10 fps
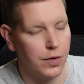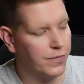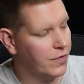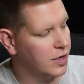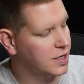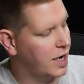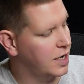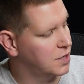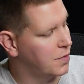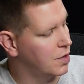on the front side of
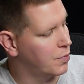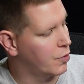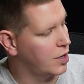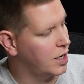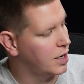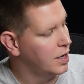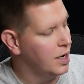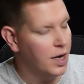this motherboard here.